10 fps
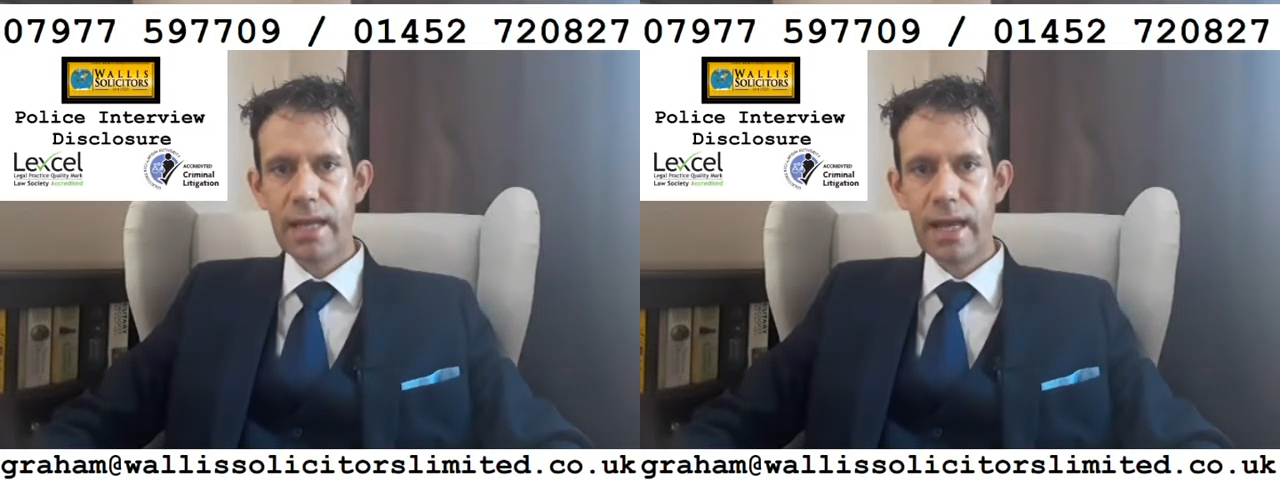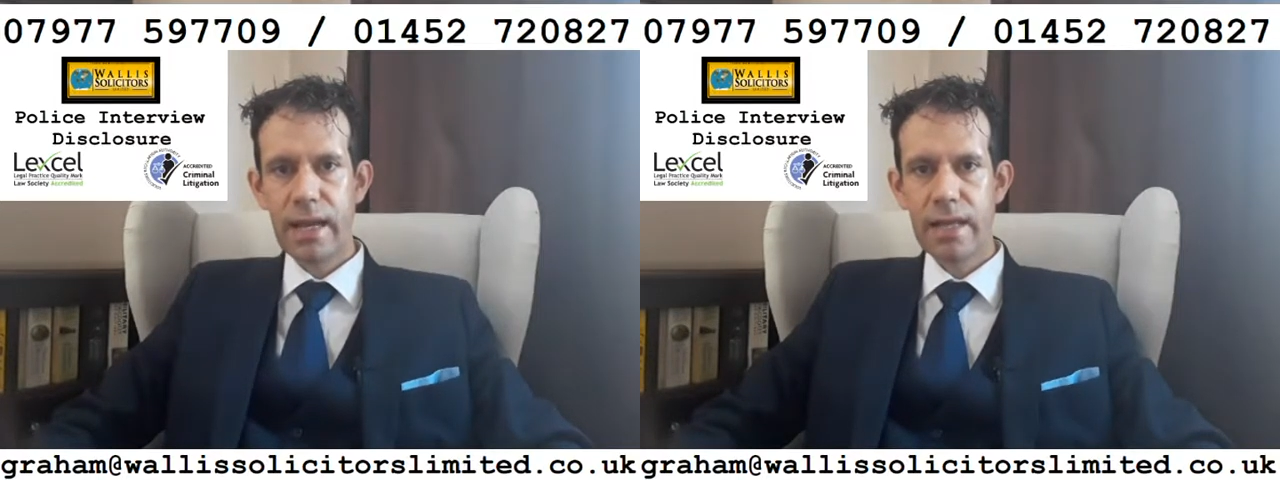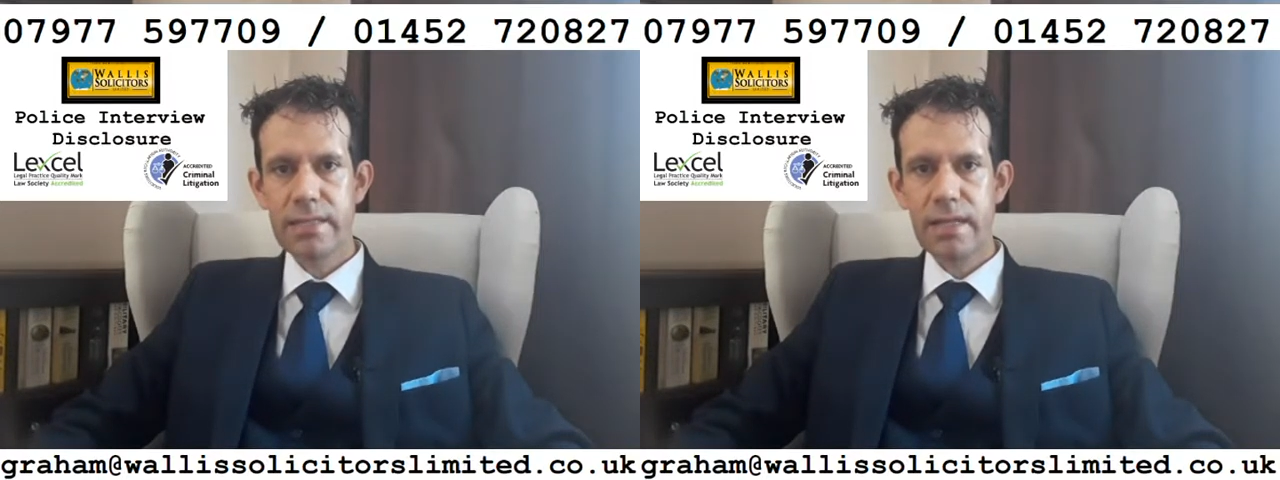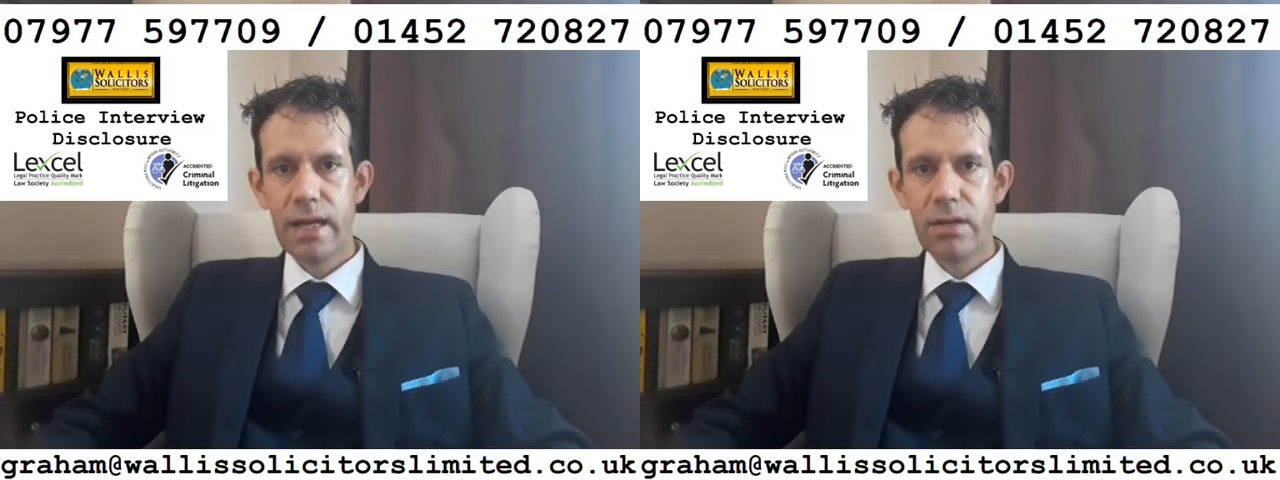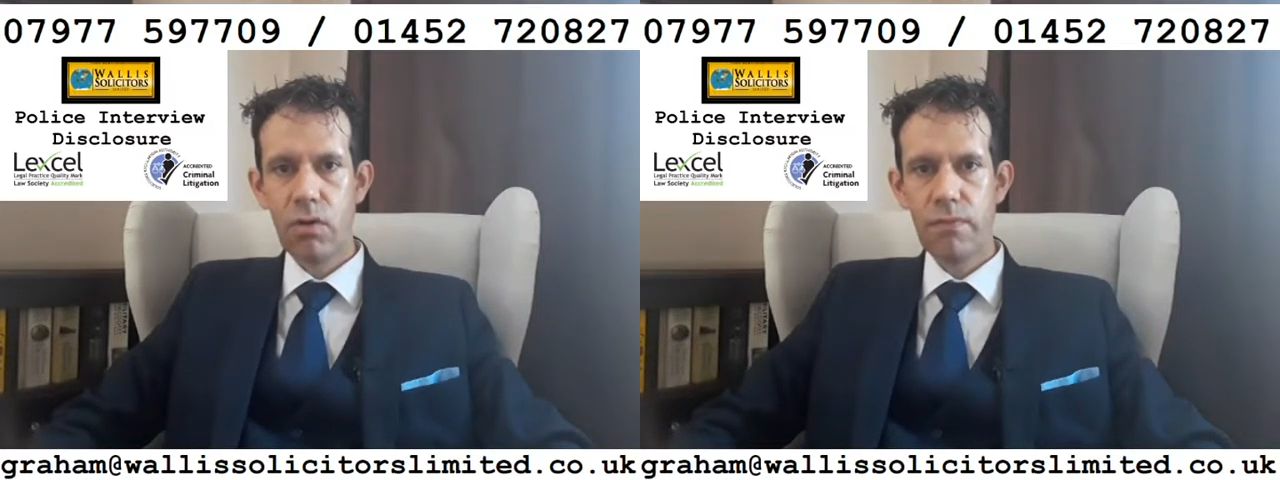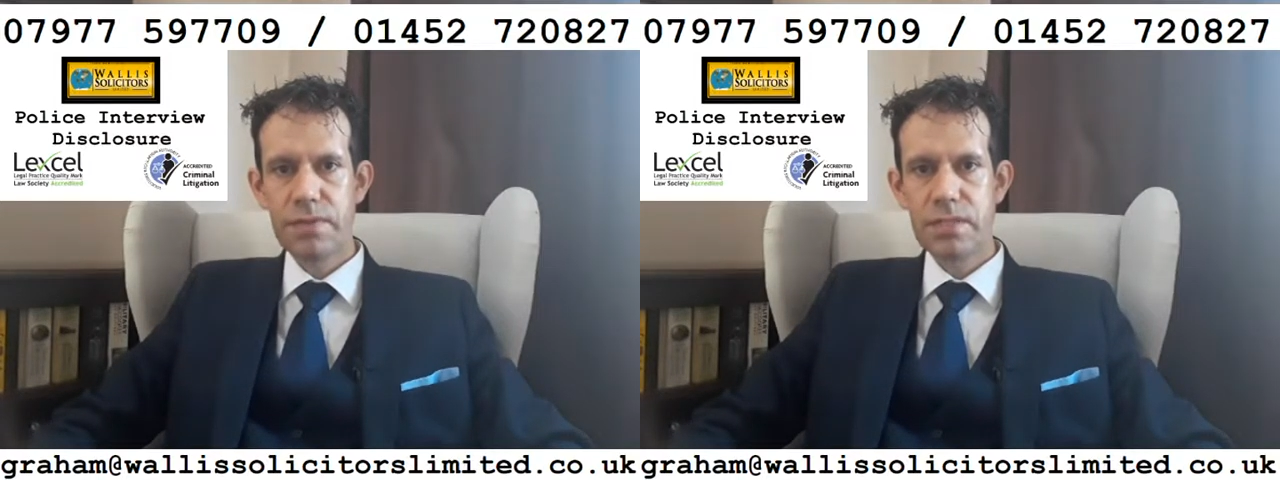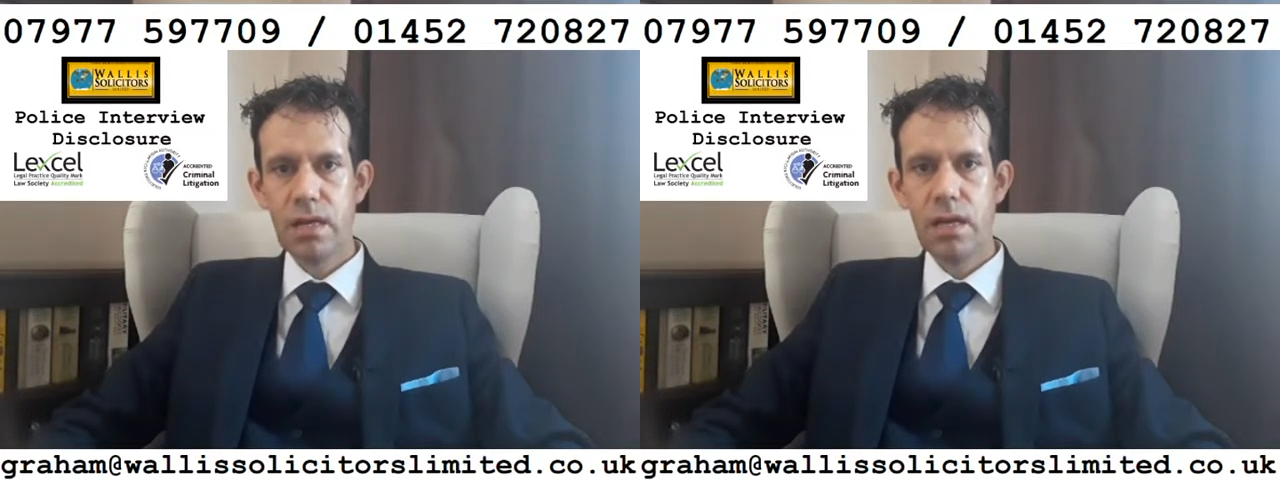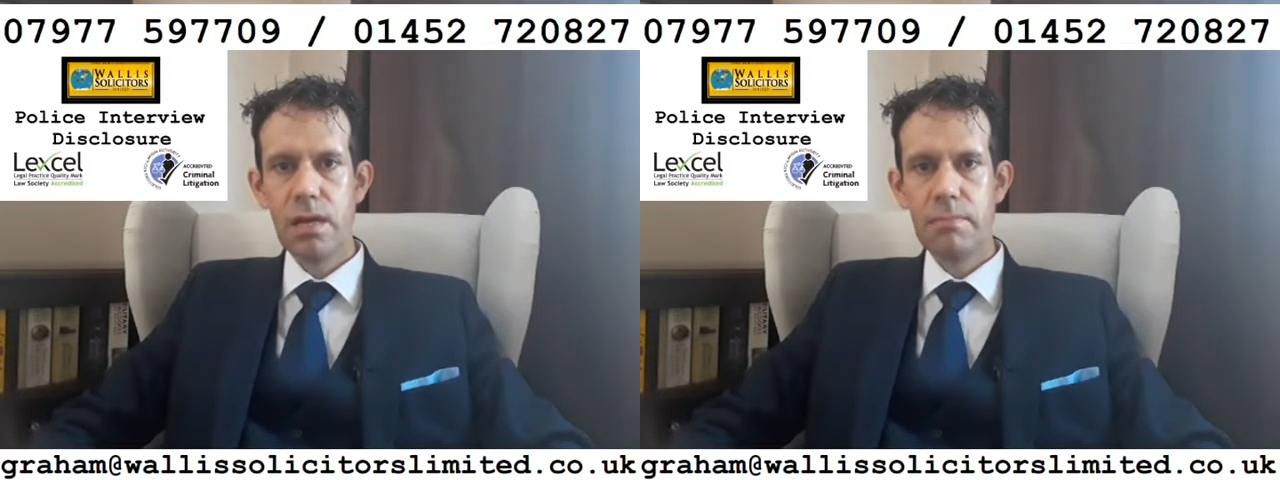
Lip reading: can ask an officer